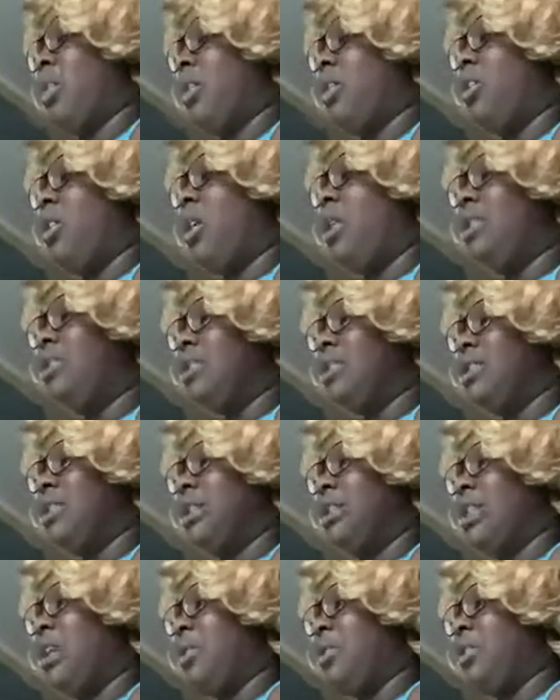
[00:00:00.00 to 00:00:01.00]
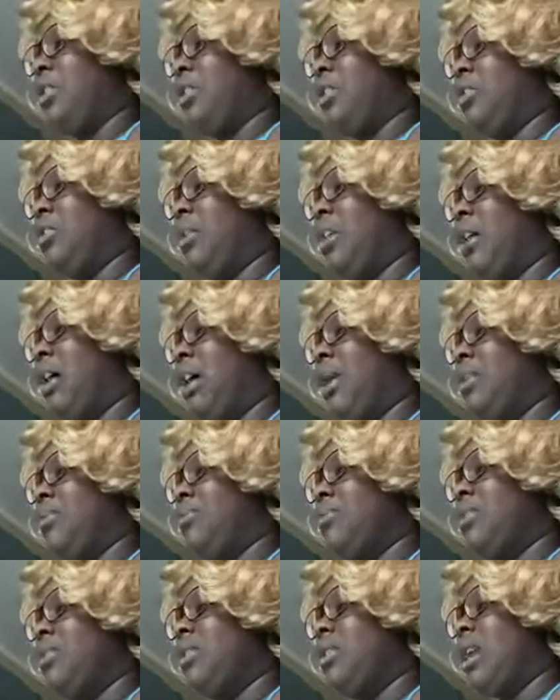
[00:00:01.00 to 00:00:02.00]
and all of a sudden I wanted to cry.
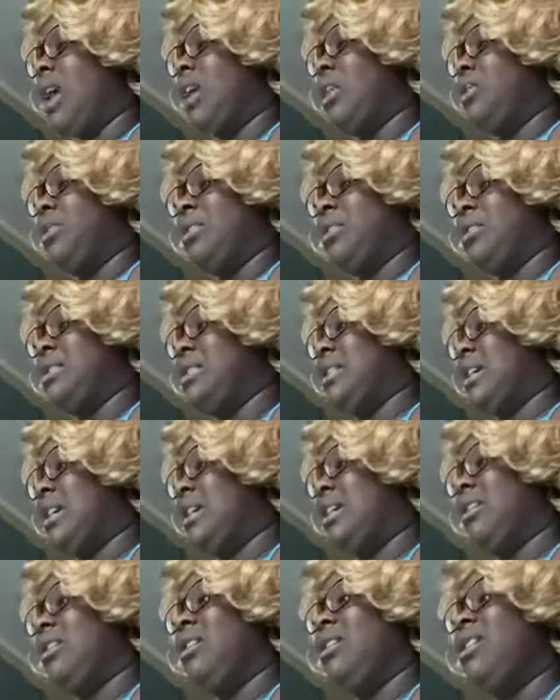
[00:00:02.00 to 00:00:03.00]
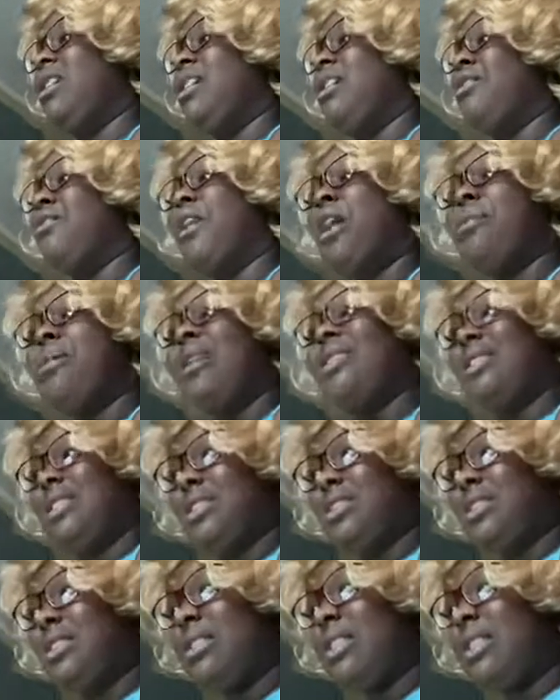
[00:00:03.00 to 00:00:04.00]
I don't understand. Find my
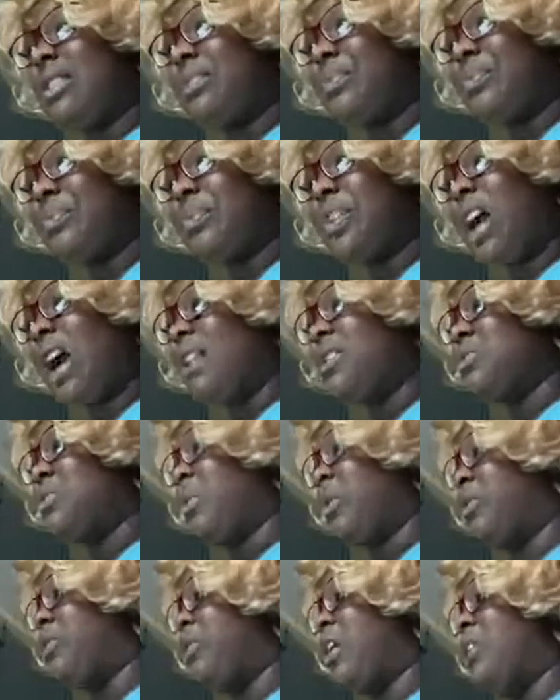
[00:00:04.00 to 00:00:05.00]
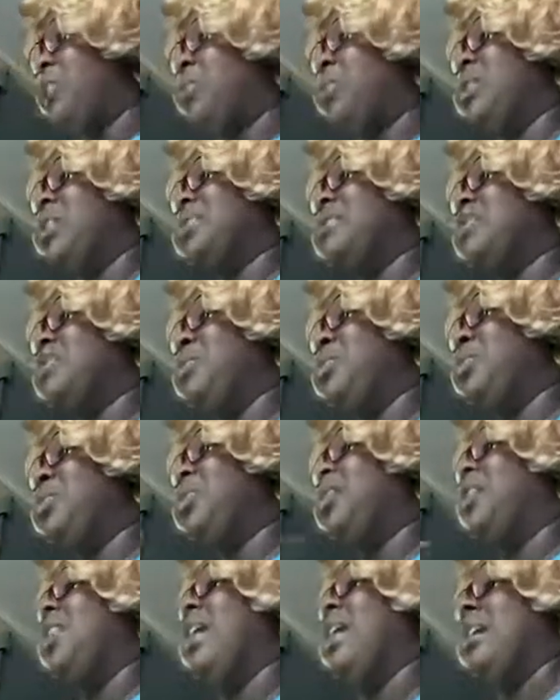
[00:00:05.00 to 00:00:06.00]
destiny? I just want to find a way to deal
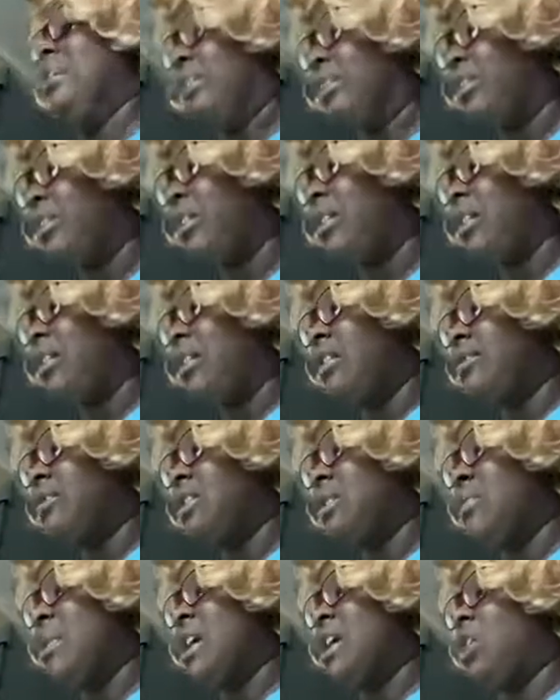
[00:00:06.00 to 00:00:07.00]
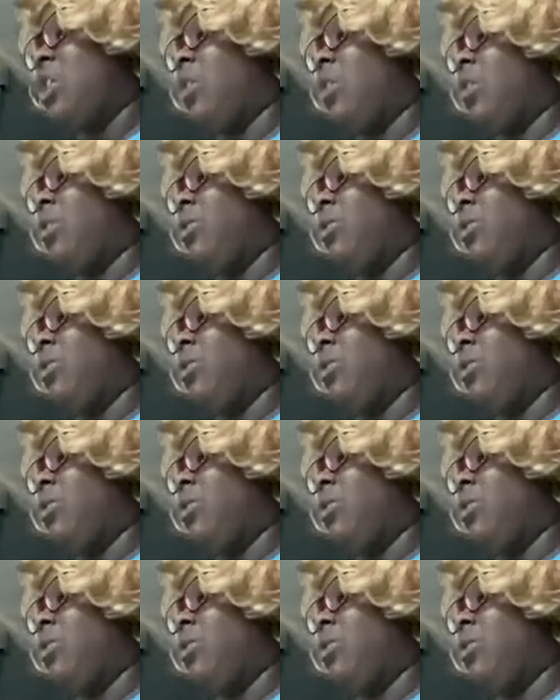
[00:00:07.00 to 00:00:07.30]
with life, to make all